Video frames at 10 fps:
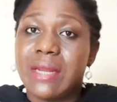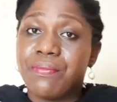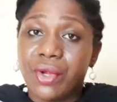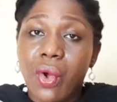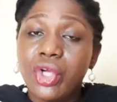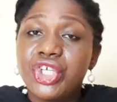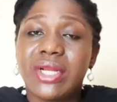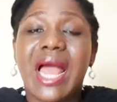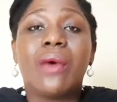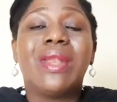the precaution
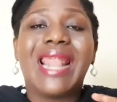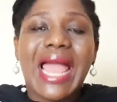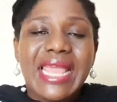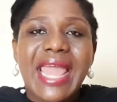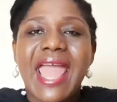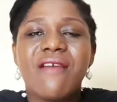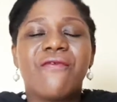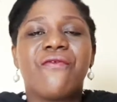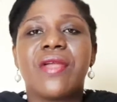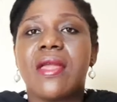I would like
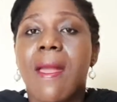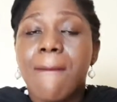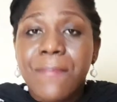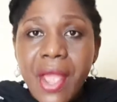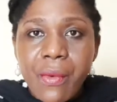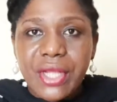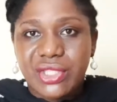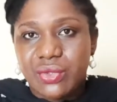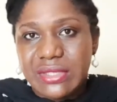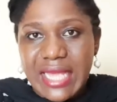every parent
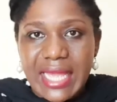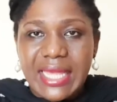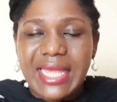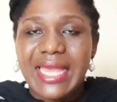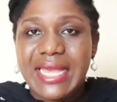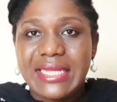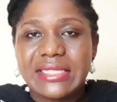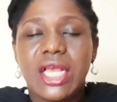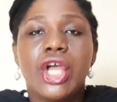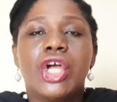to take is,